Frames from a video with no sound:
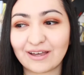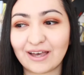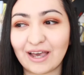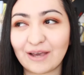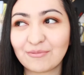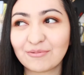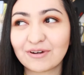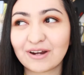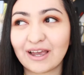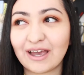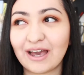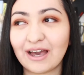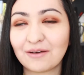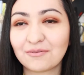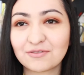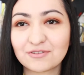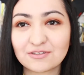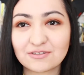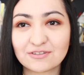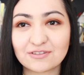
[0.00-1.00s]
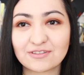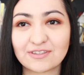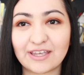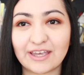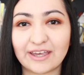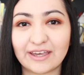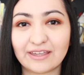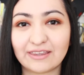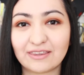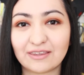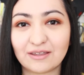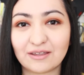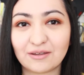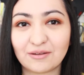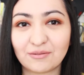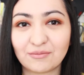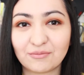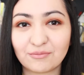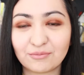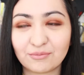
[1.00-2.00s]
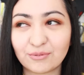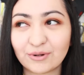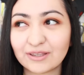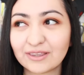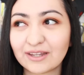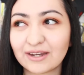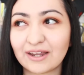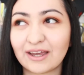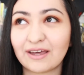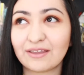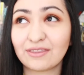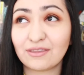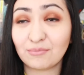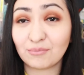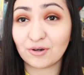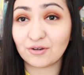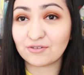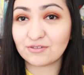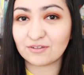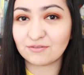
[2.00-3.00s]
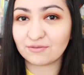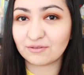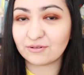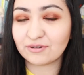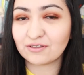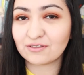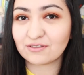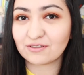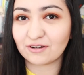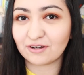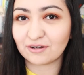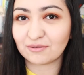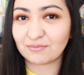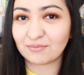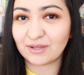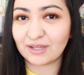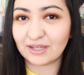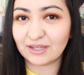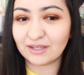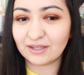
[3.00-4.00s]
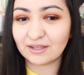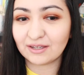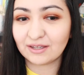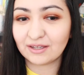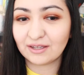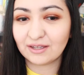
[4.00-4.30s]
I would have to say the one that had the most influence on me